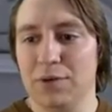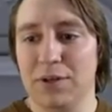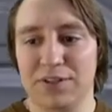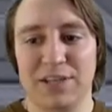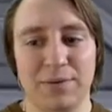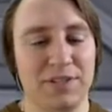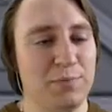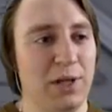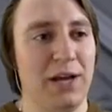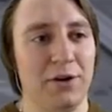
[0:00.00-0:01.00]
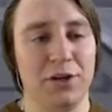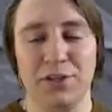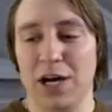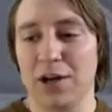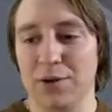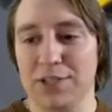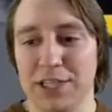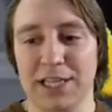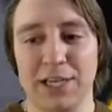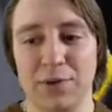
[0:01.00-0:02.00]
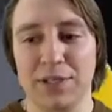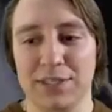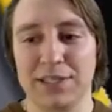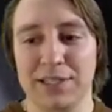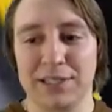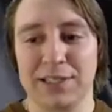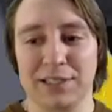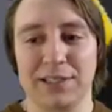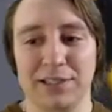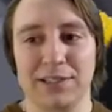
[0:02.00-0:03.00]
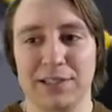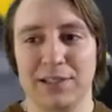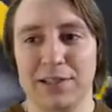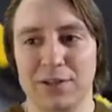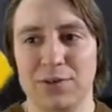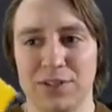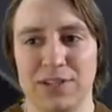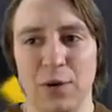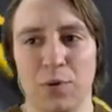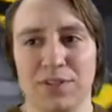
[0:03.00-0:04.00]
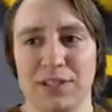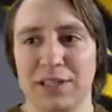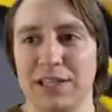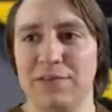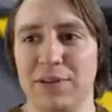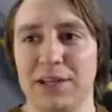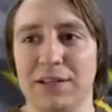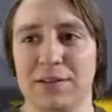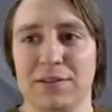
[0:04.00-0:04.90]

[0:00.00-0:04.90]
Simon says, Planner, your doggos are the cutest. Lewis says, I wasn't leaving.